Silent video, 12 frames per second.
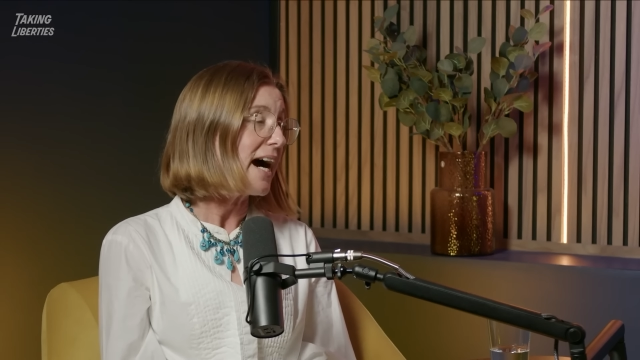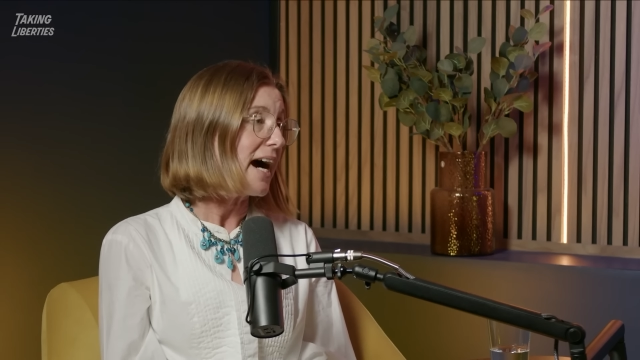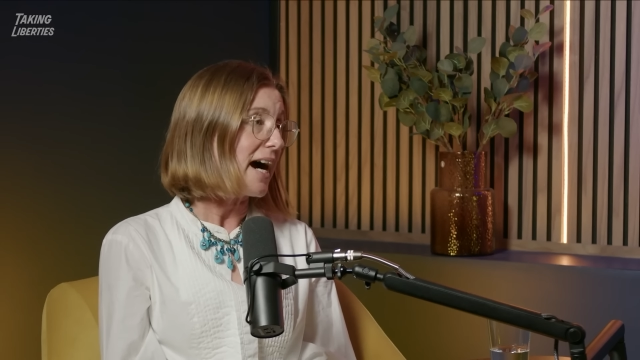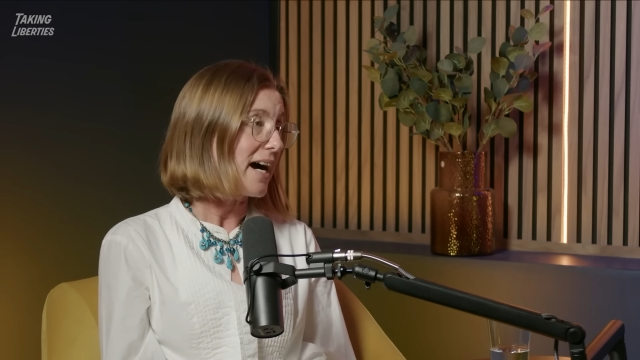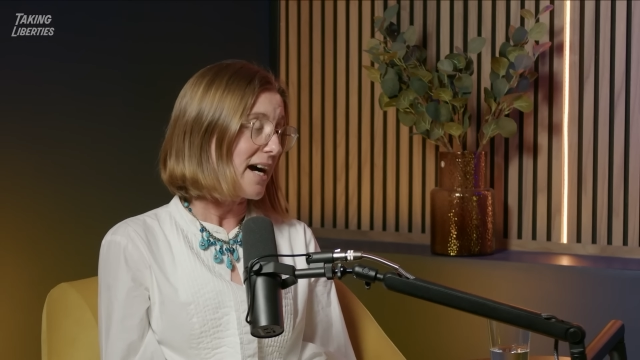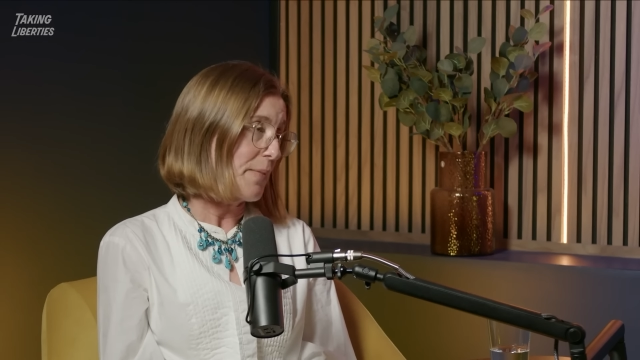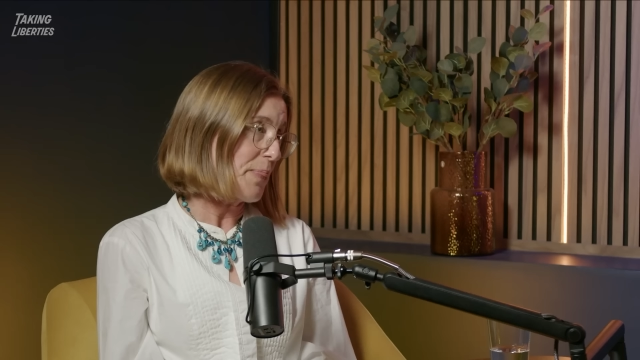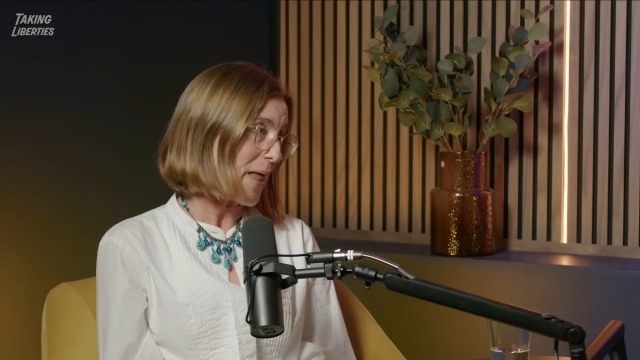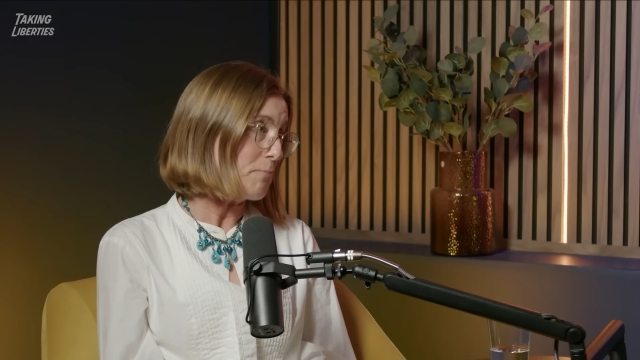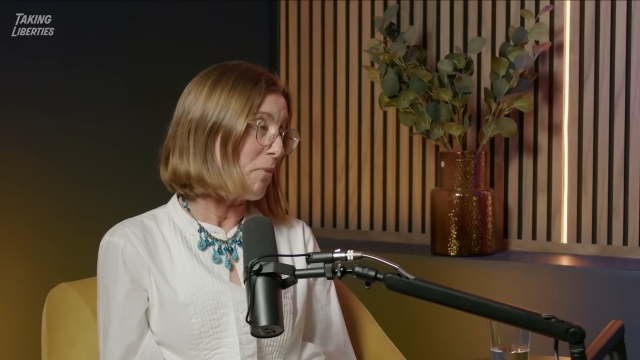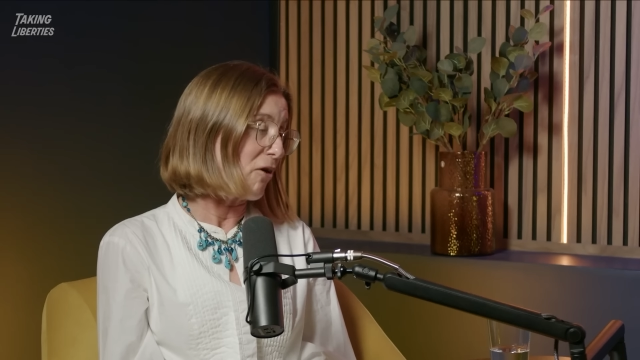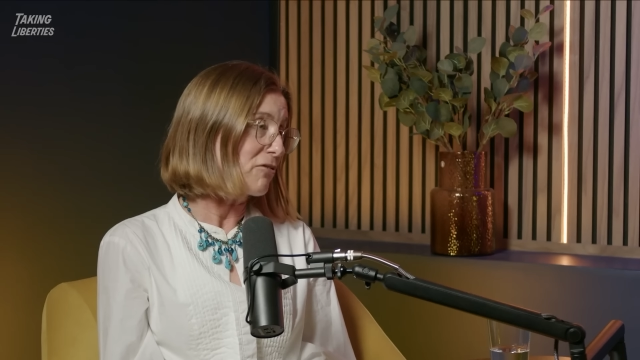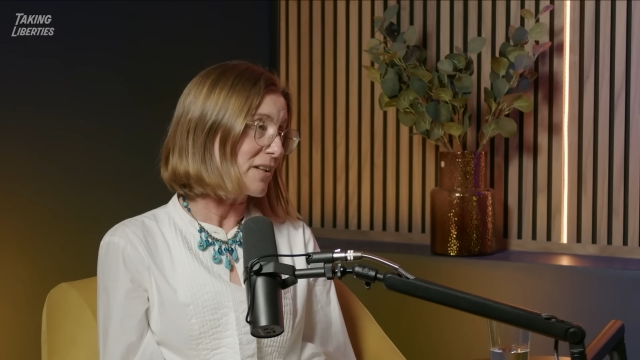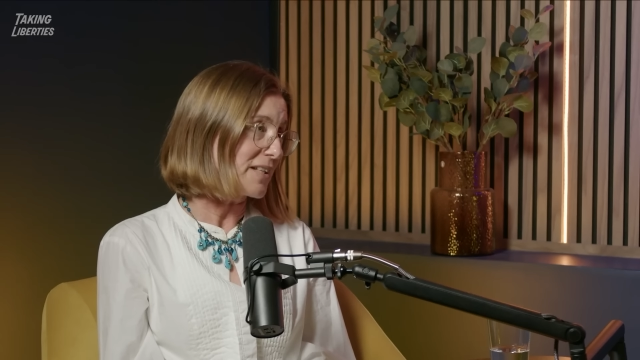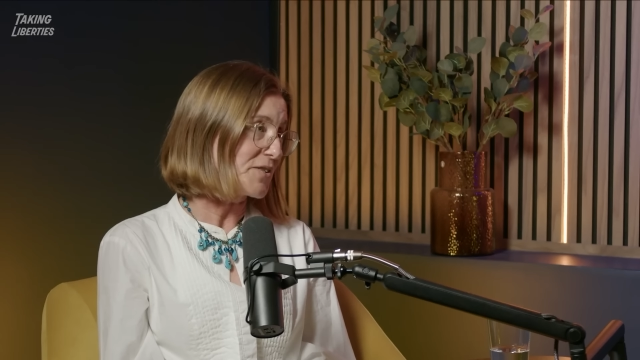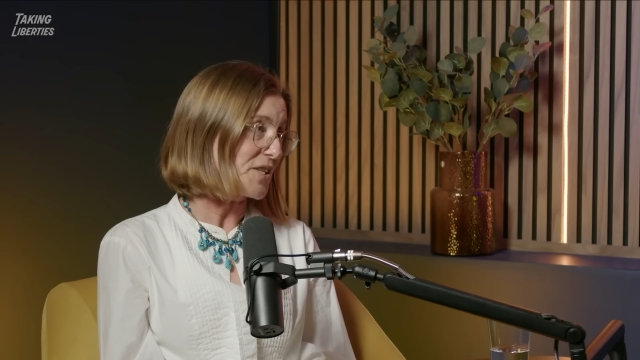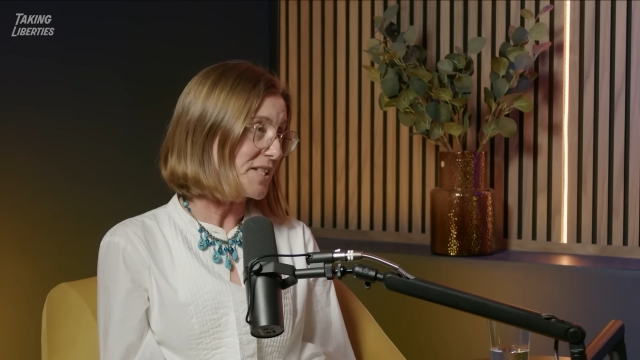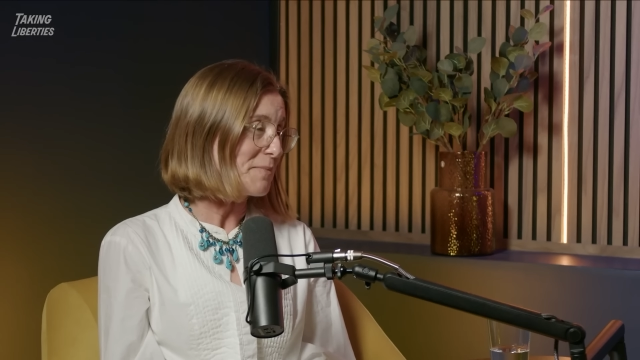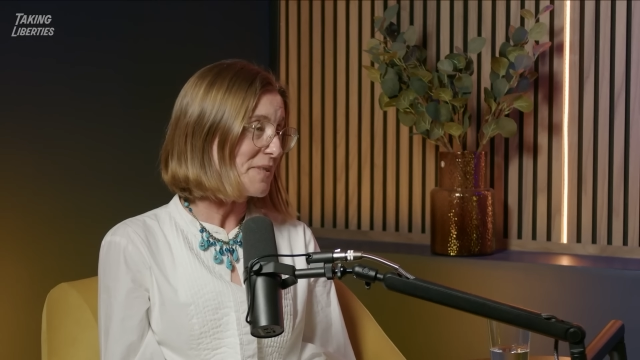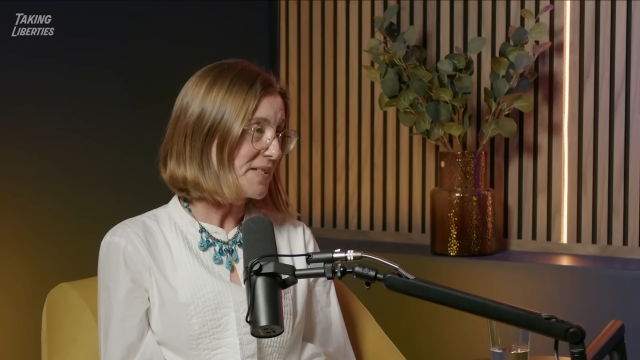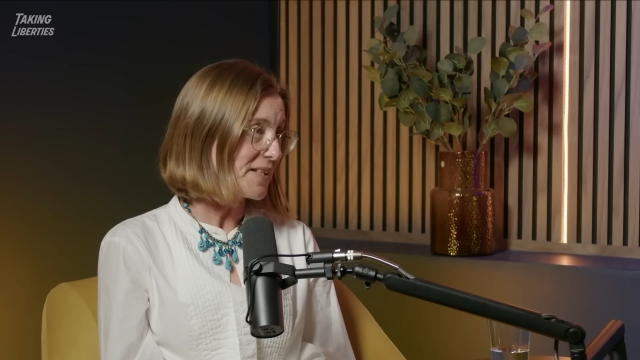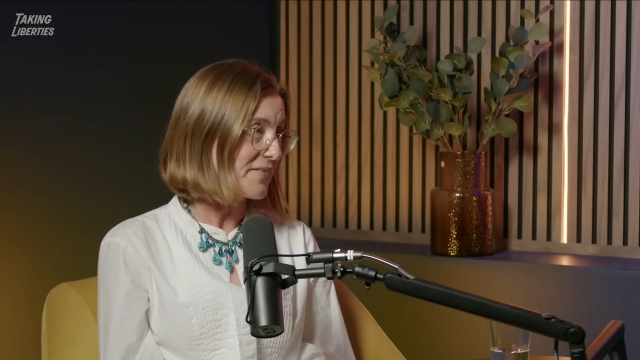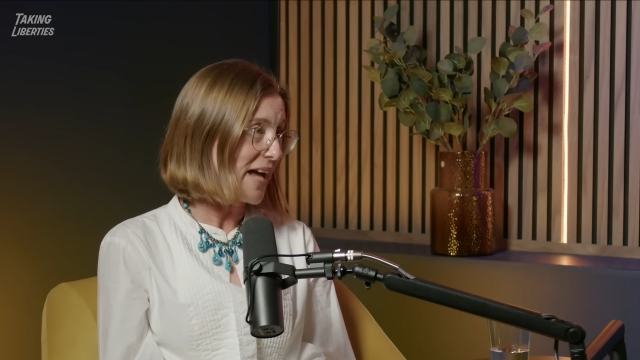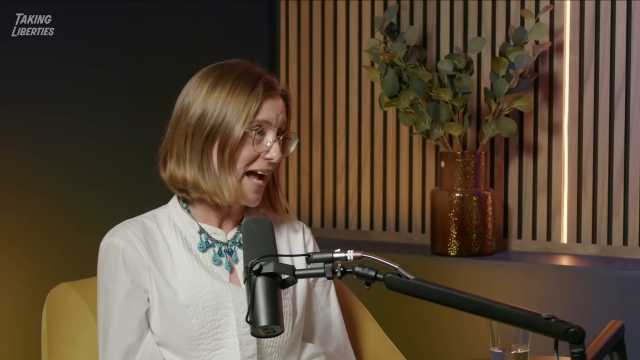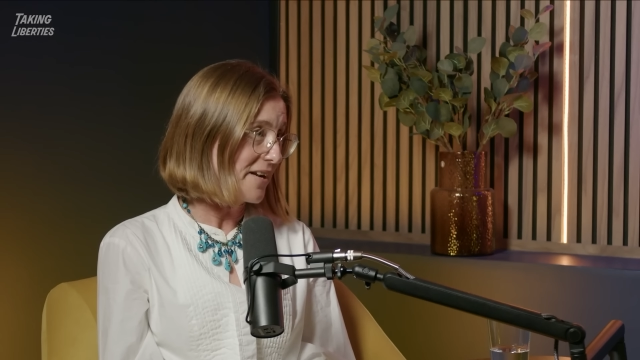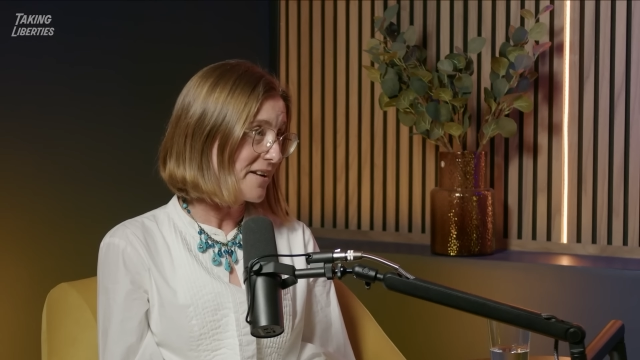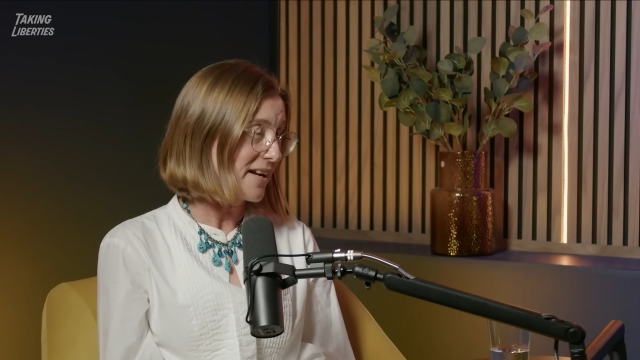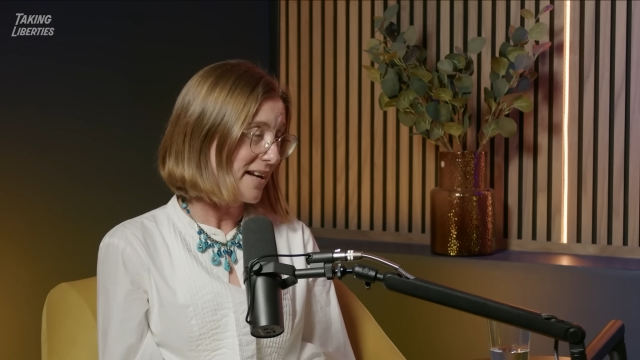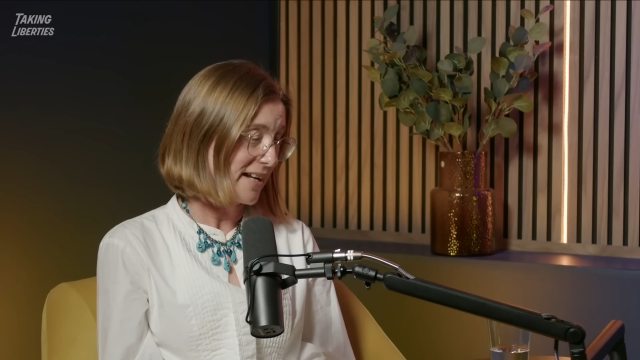and their moral legitimacy then,